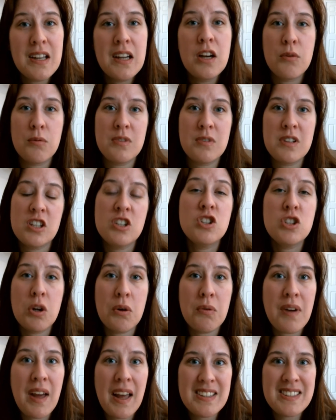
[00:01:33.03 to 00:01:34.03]
really
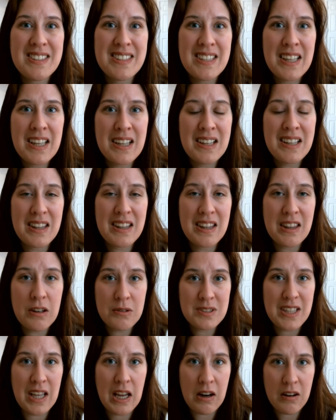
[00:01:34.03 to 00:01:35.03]
showcasing those
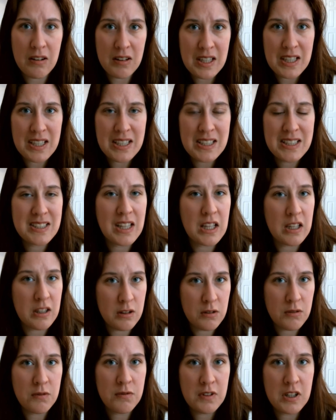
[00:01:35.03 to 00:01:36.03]
areas that you
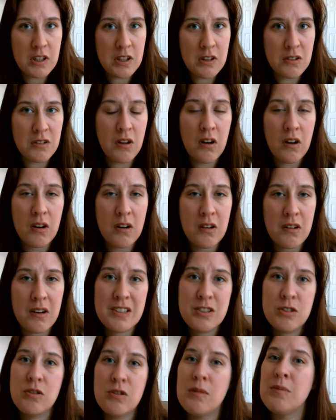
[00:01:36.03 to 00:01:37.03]
feel are
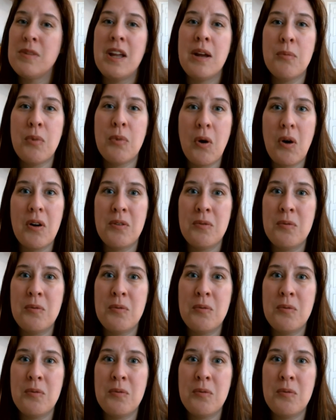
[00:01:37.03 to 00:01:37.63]
extremely important.